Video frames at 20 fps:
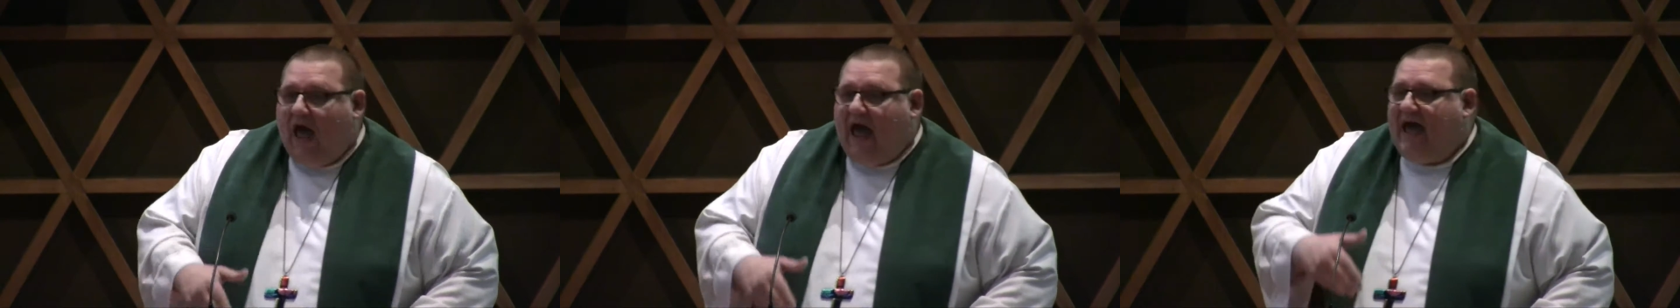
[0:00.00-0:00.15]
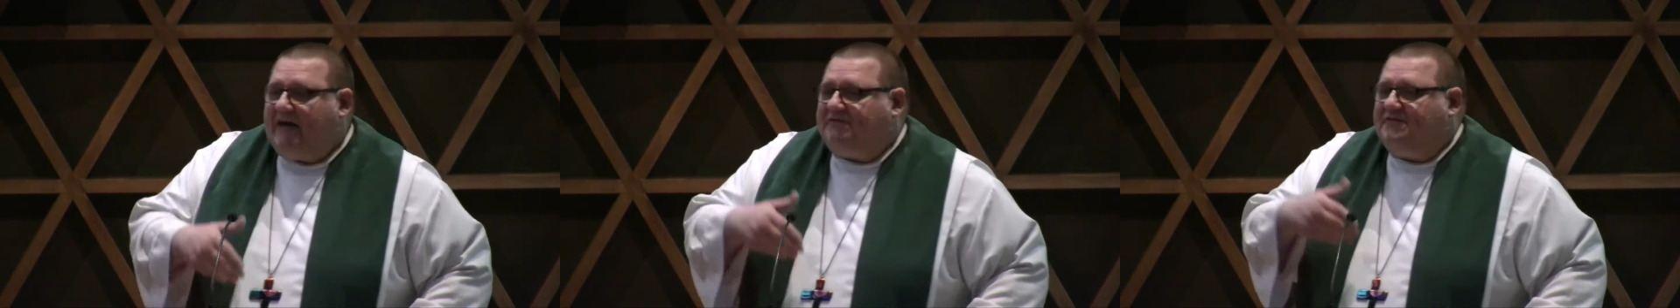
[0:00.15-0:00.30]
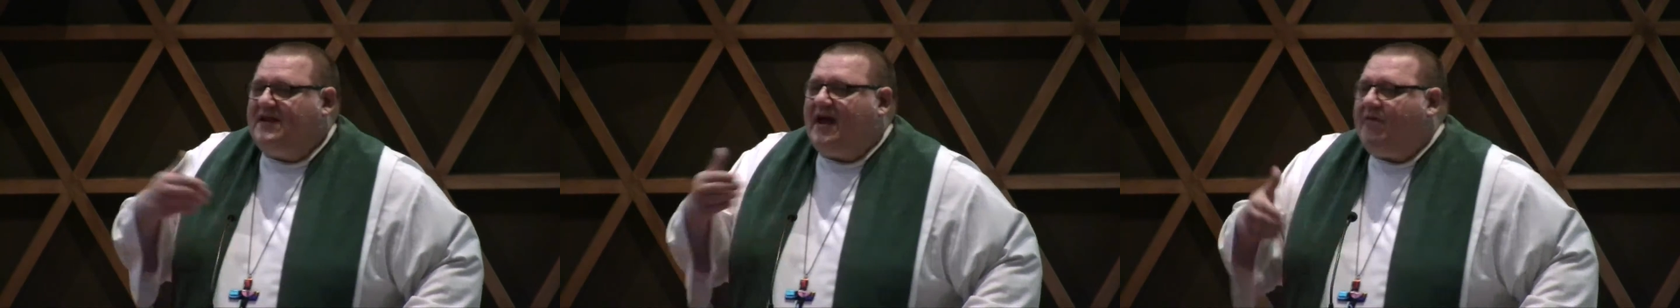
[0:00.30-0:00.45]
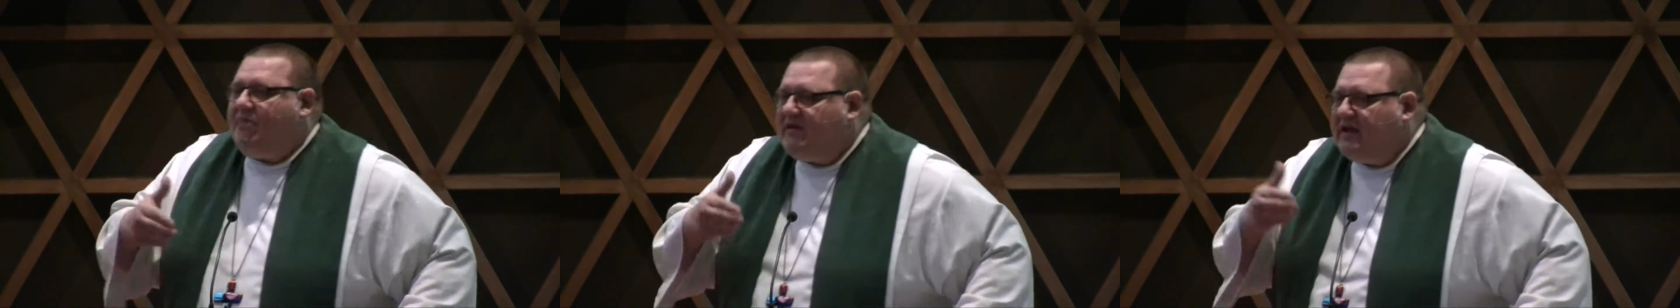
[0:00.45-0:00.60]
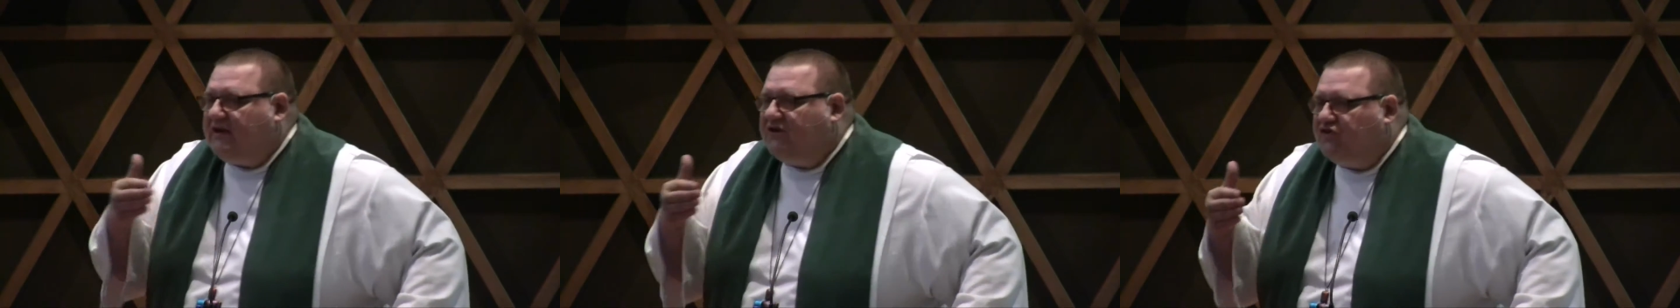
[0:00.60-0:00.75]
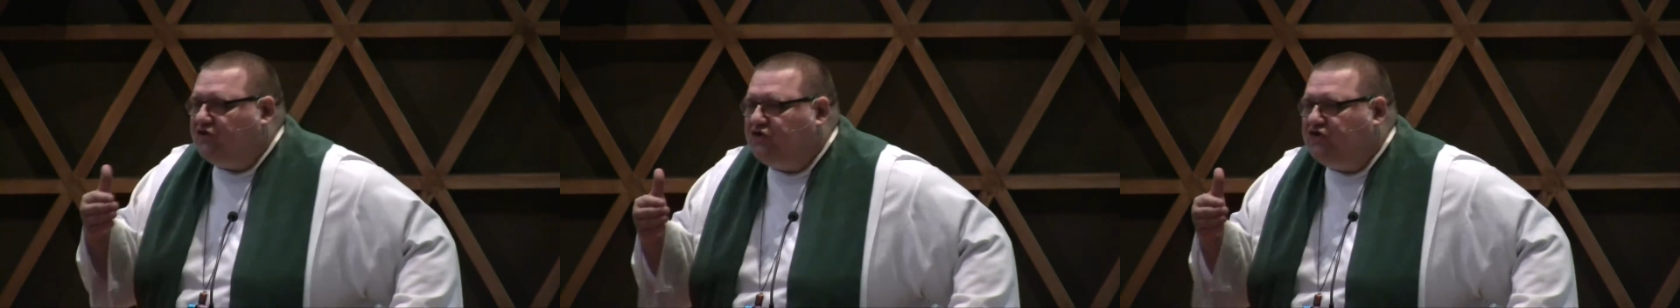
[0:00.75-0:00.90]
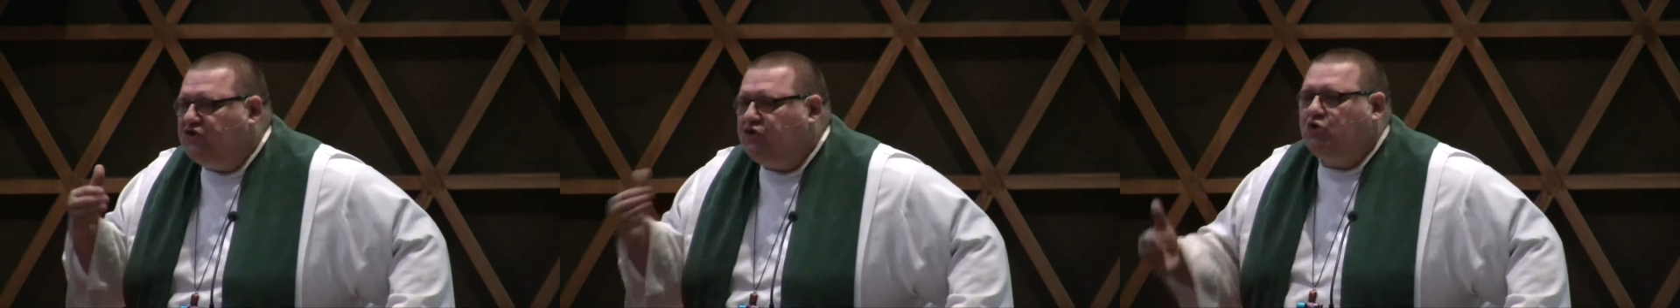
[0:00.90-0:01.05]
have nothing
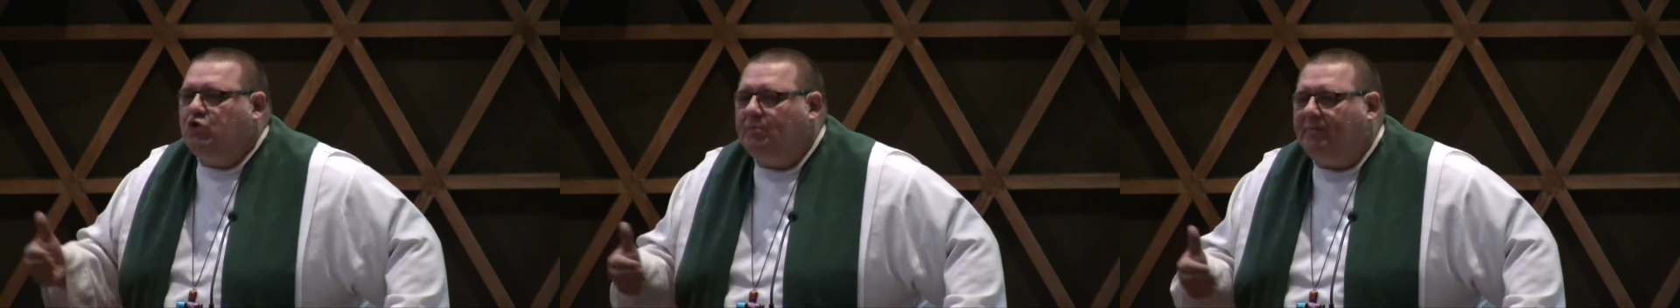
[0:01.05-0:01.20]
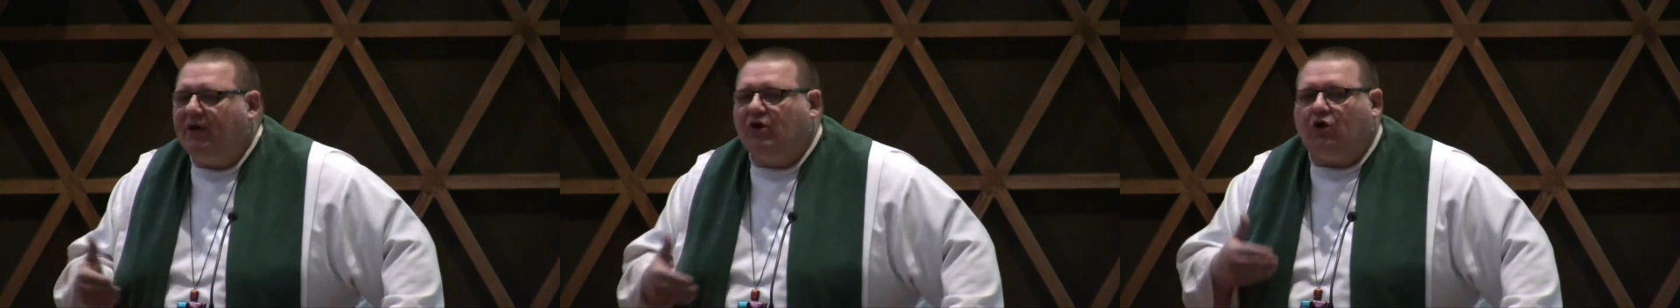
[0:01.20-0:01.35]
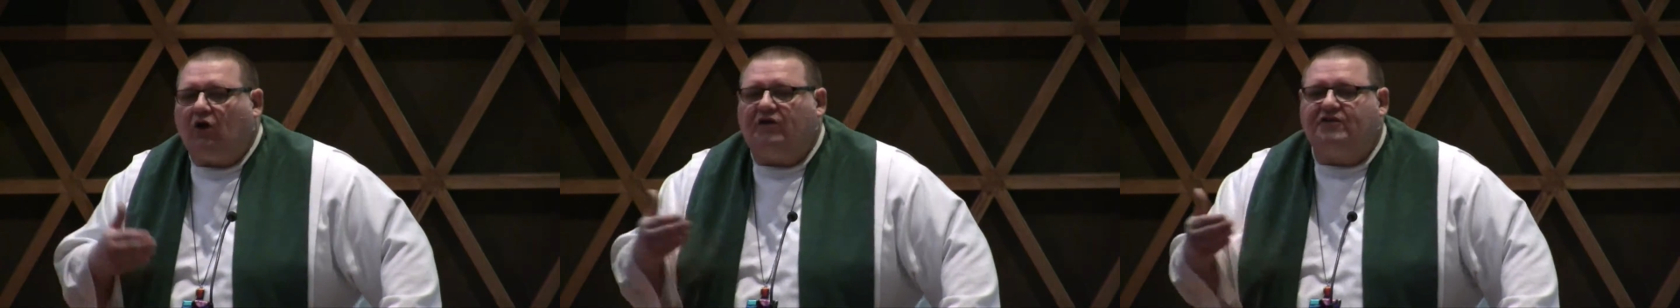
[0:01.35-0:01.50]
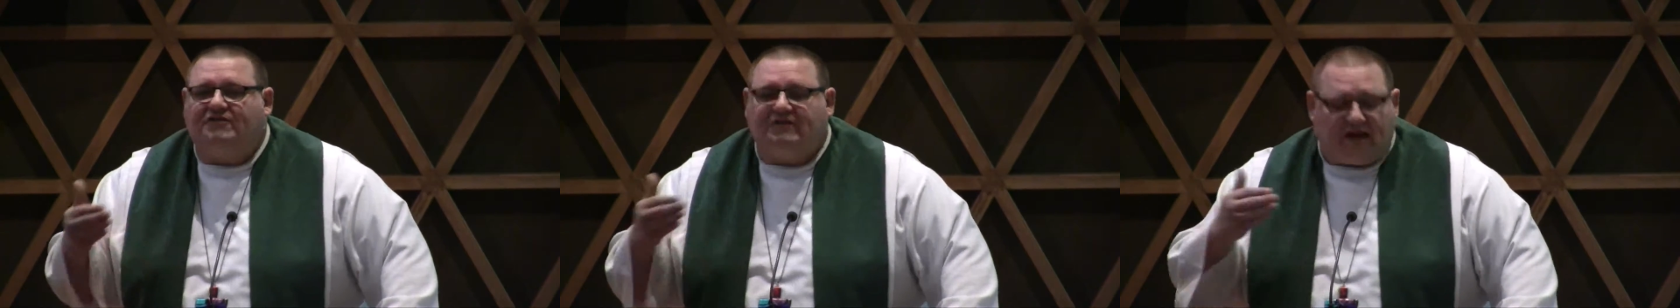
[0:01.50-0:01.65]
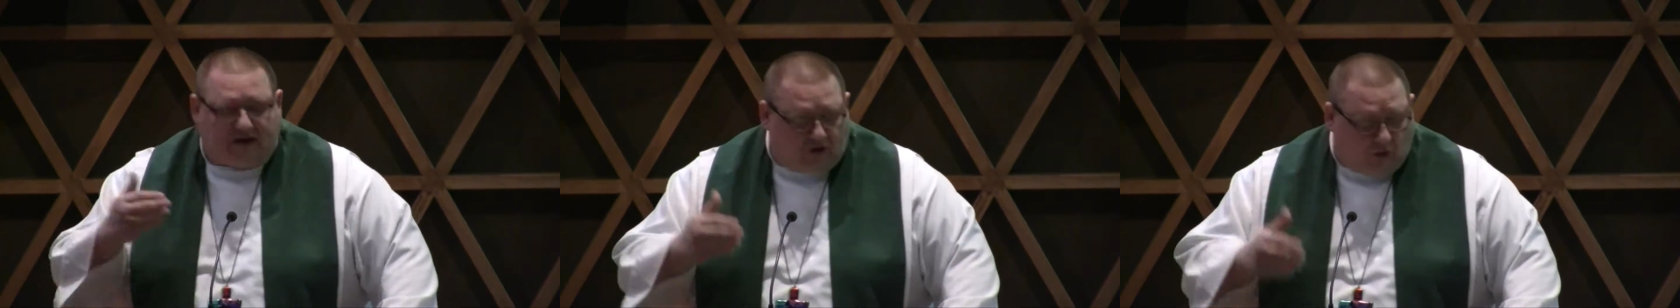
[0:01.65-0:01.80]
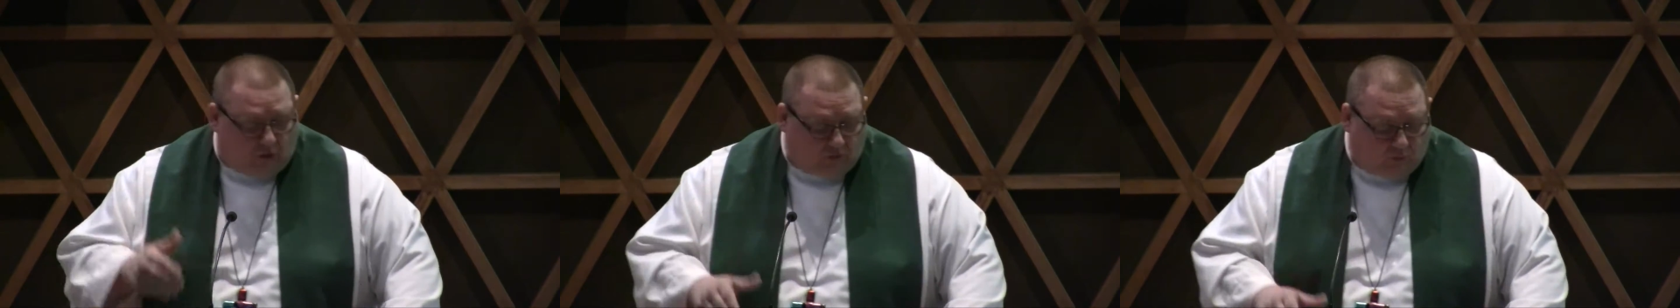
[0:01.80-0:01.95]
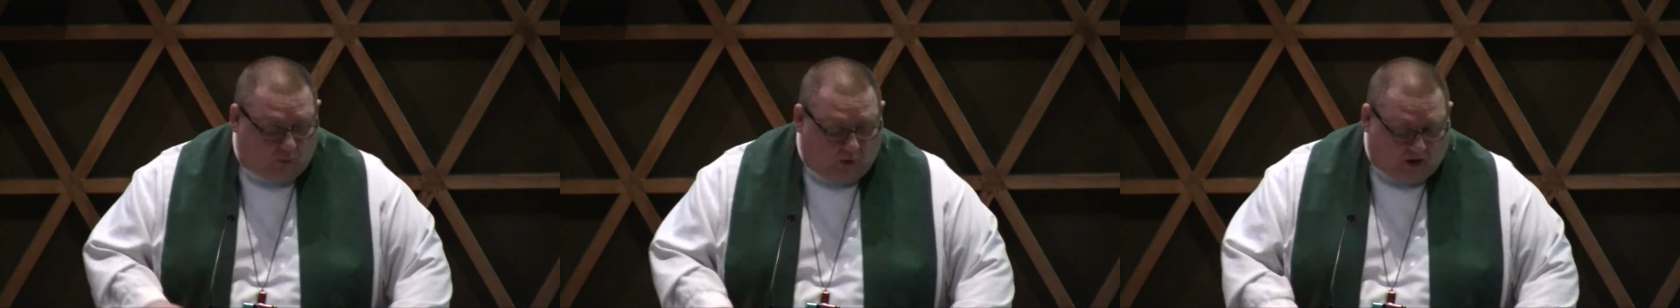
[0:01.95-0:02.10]
to do because they
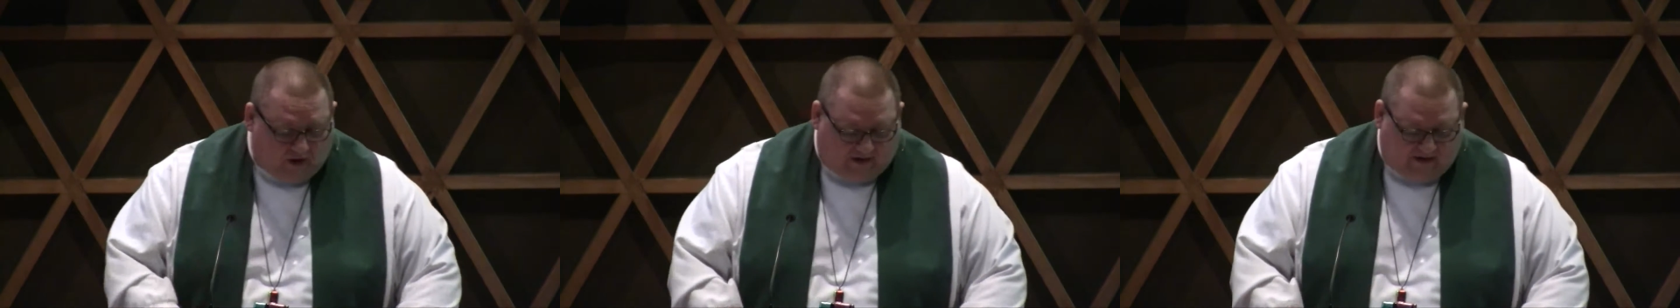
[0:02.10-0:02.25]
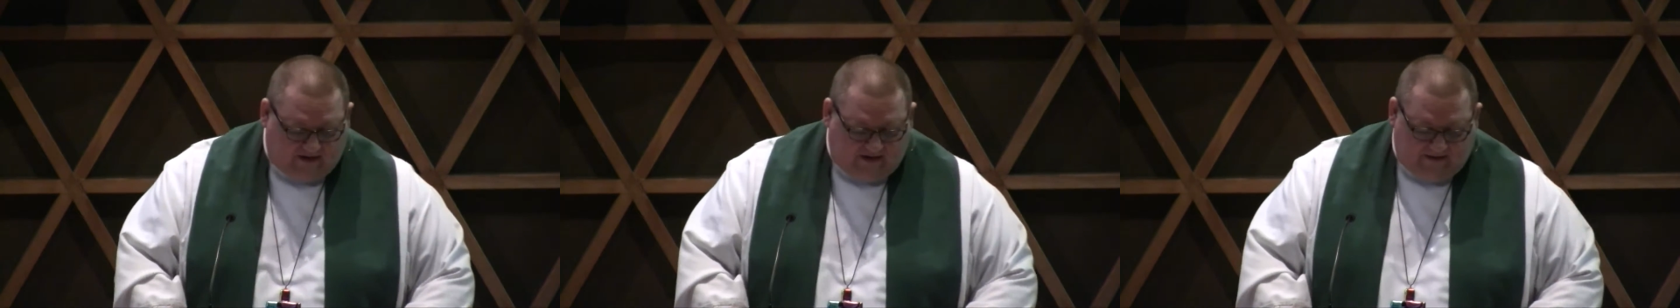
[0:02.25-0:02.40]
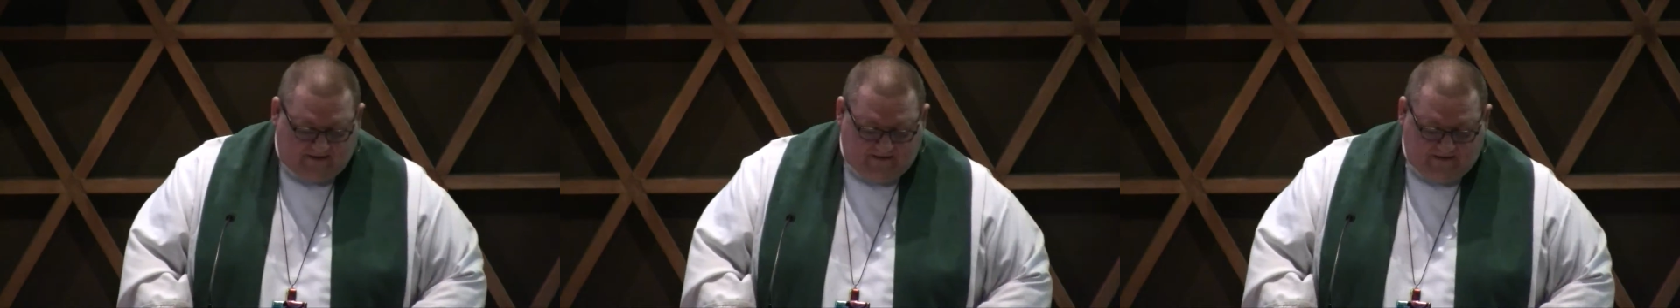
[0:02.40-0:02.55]
don't work.